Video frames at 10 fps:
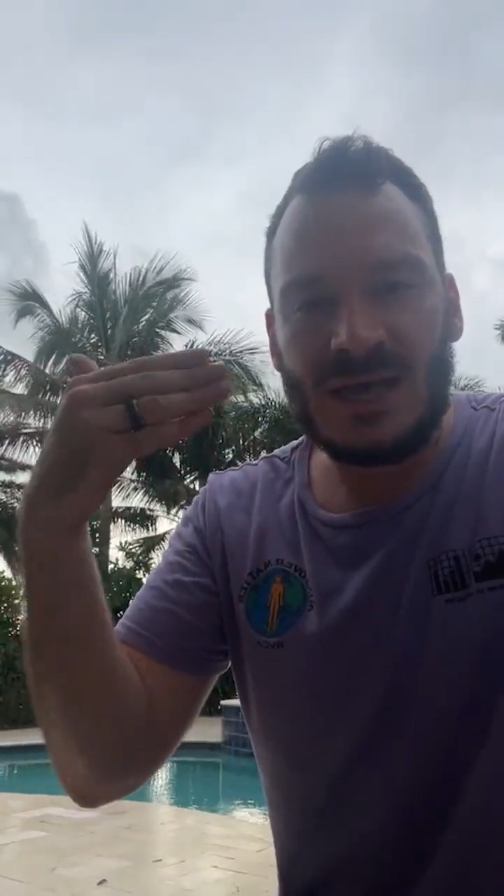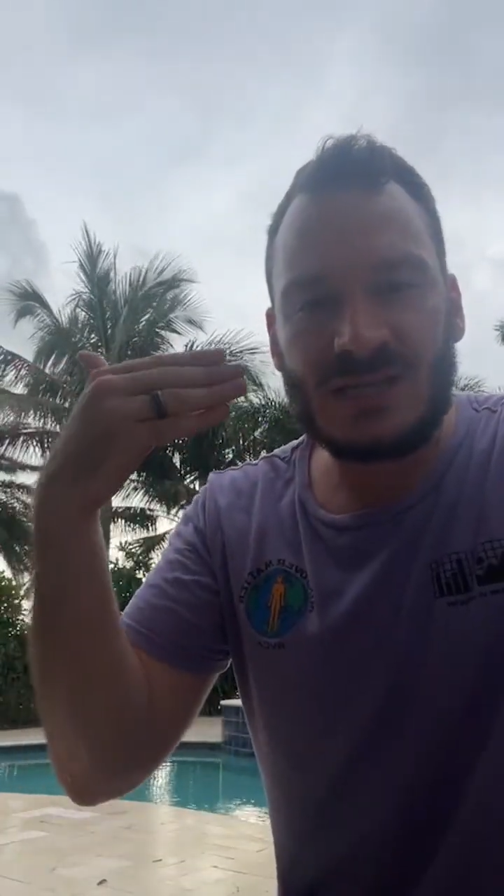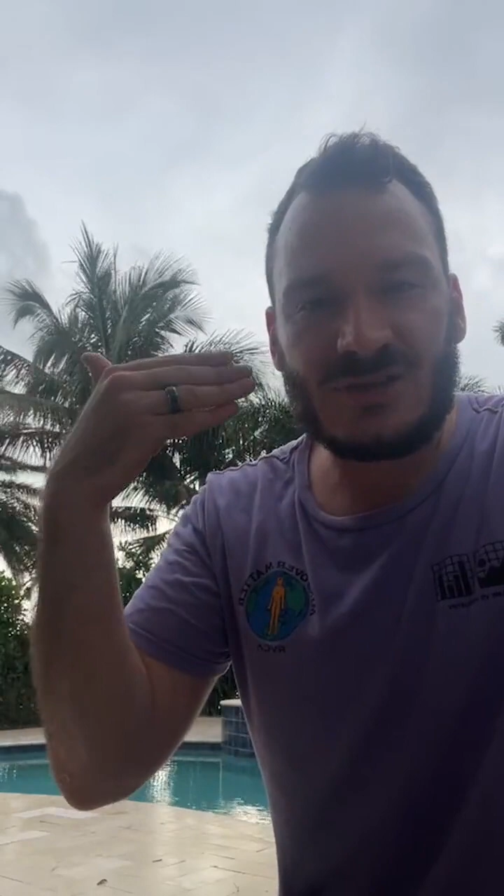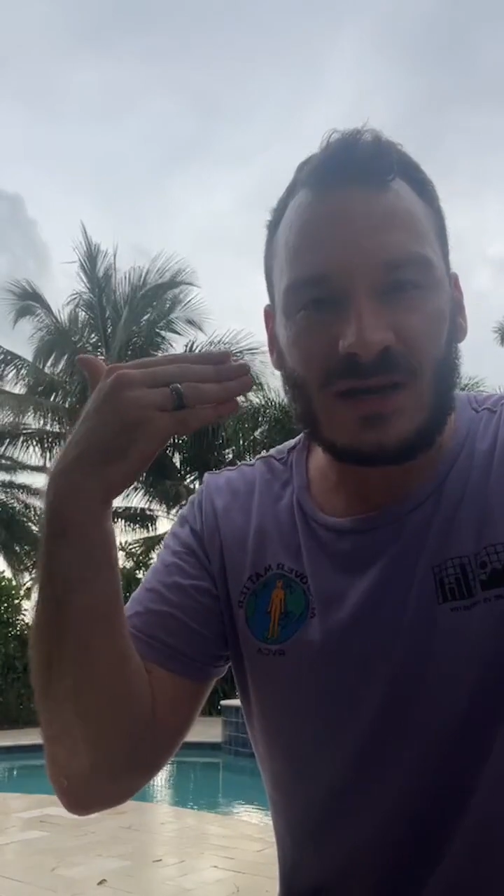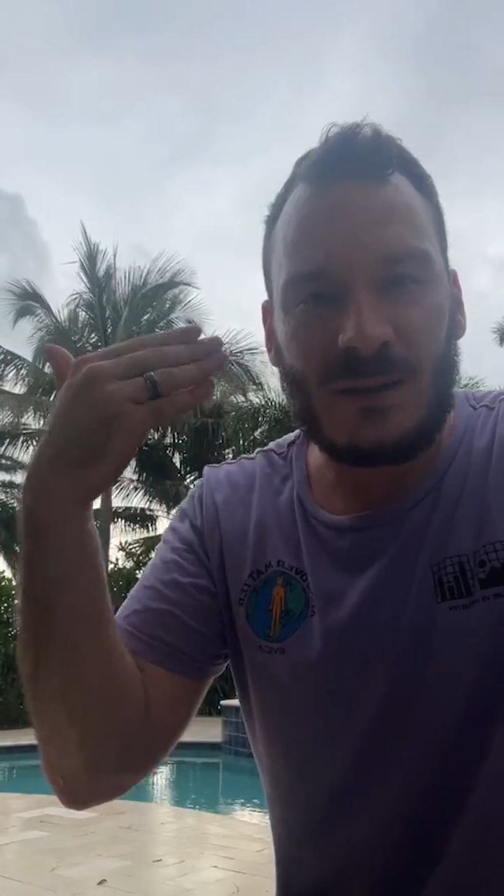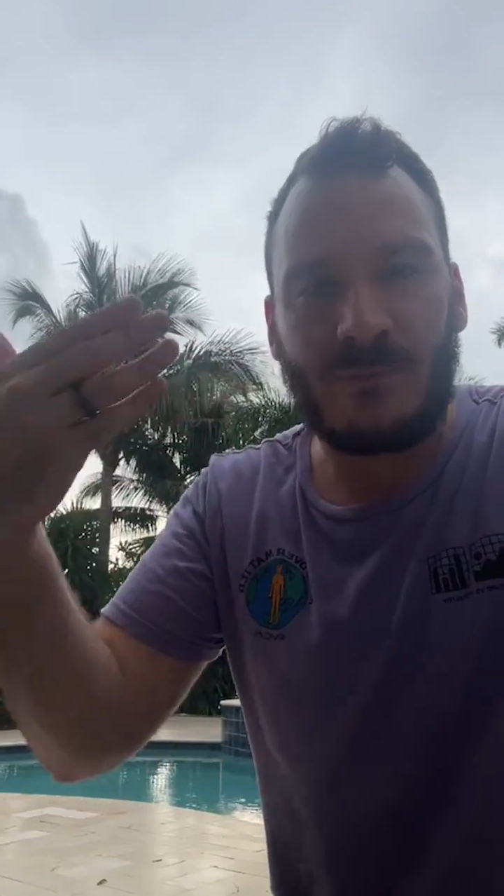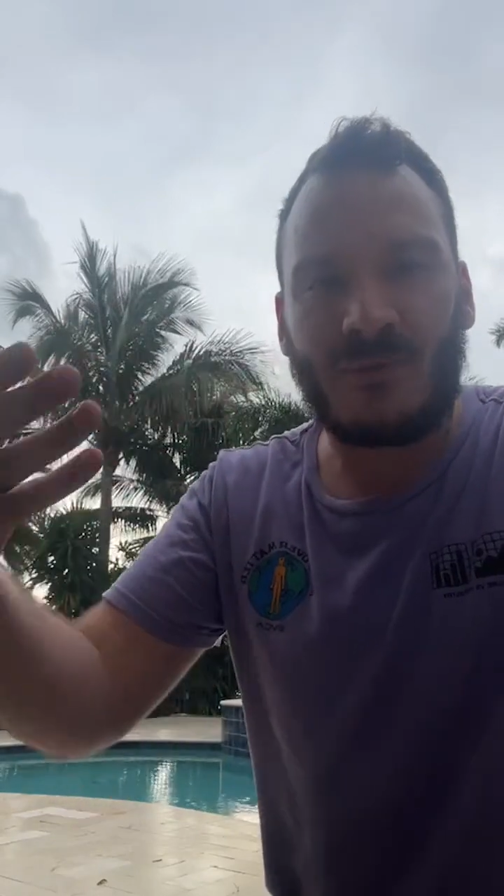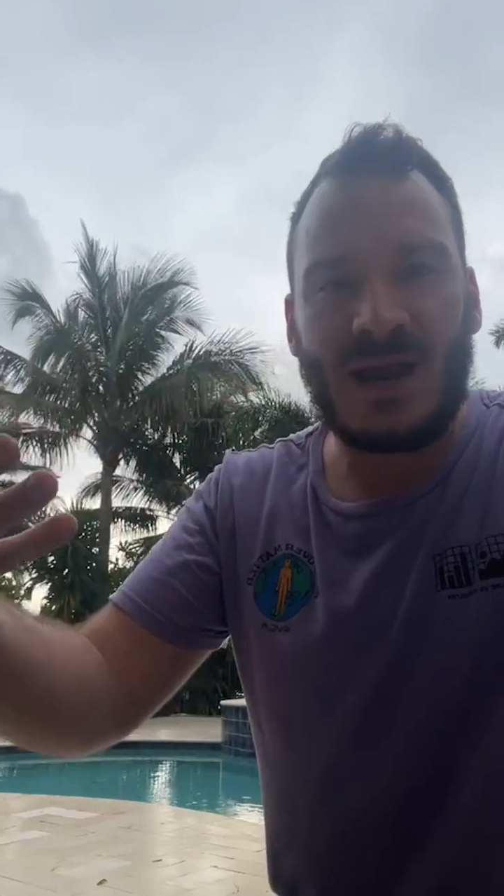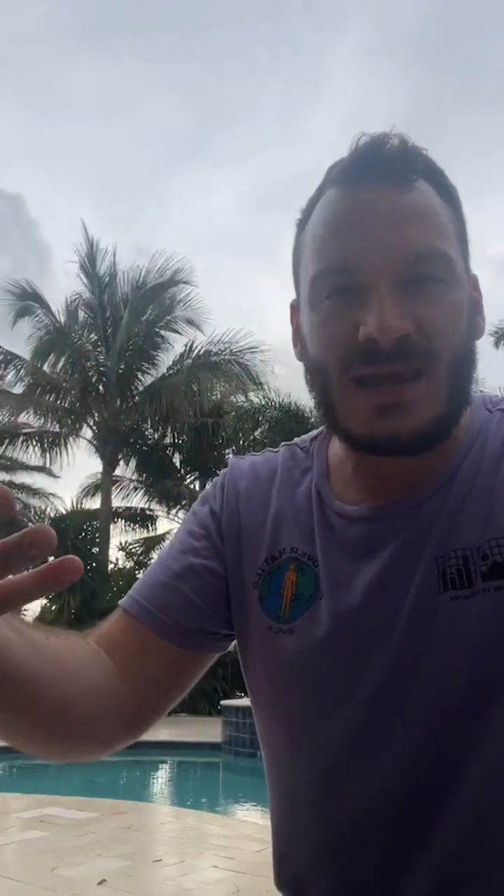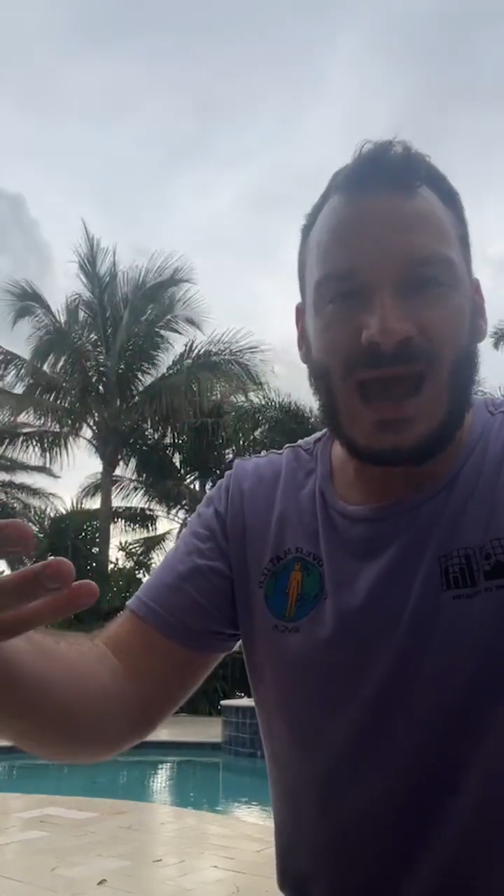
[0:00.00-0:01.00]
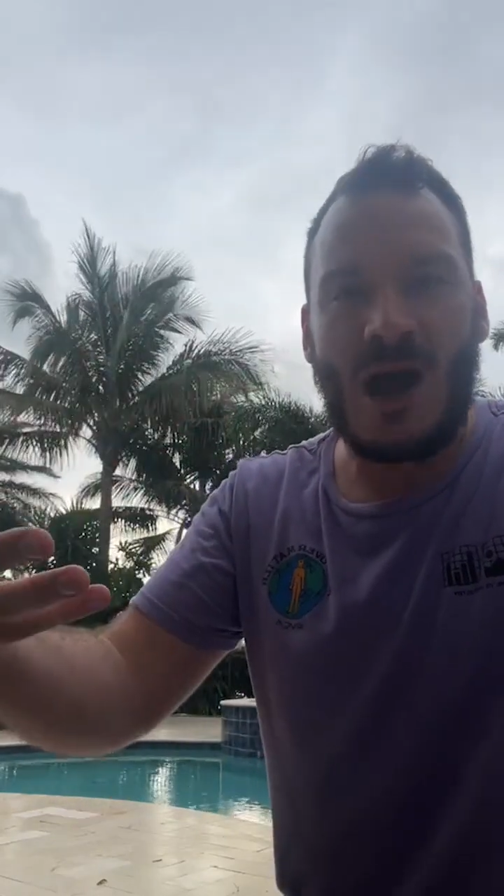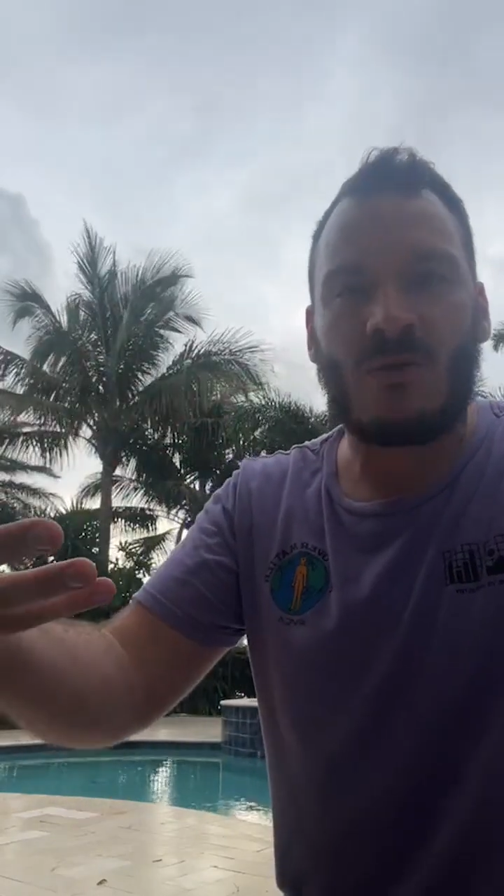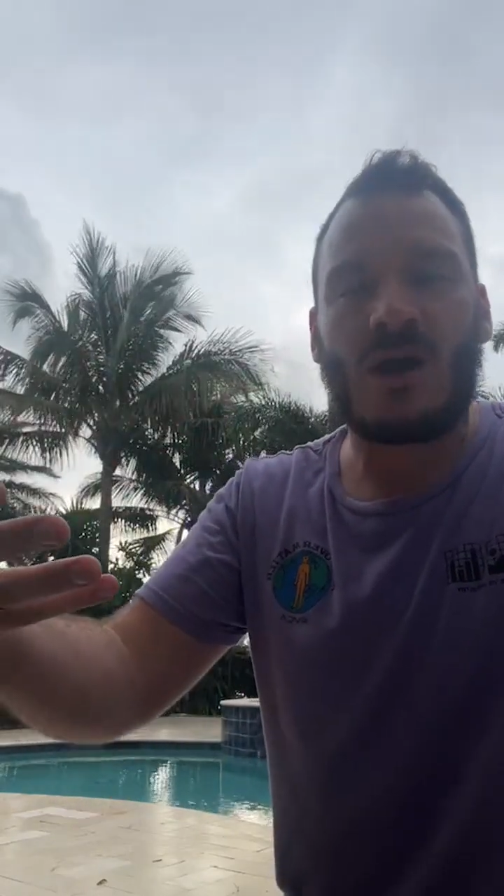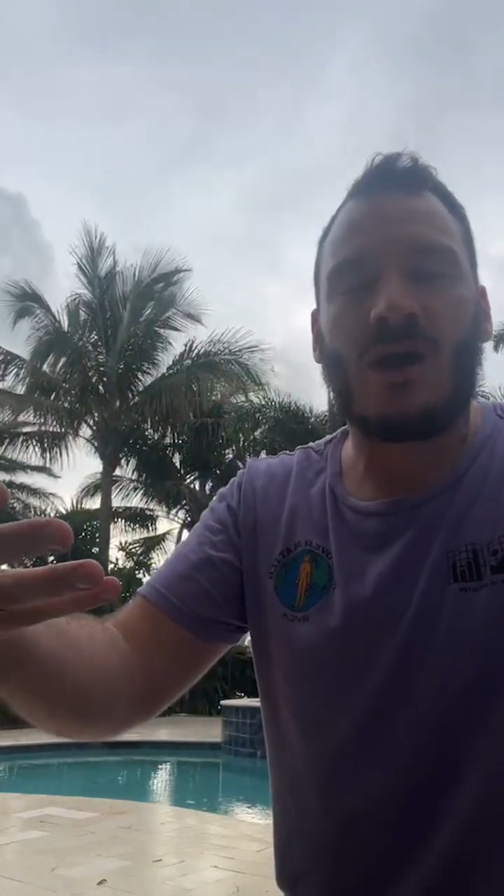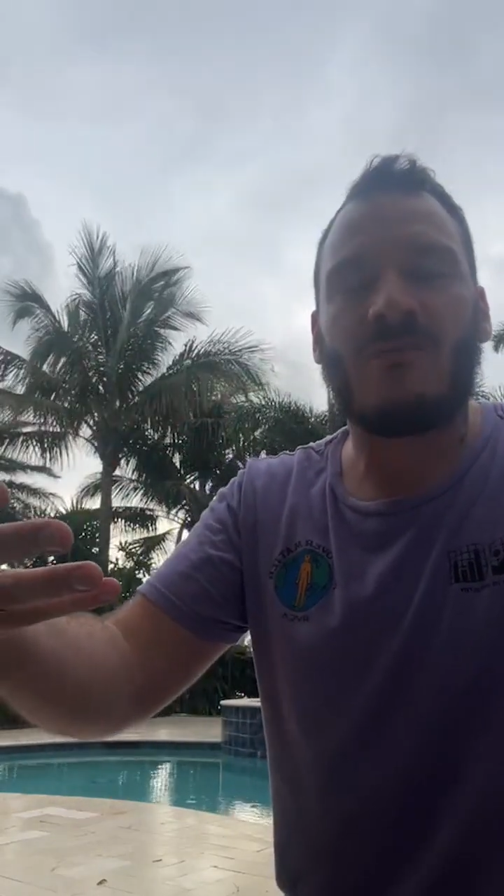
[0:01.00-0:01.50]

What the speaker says: He's trying to break out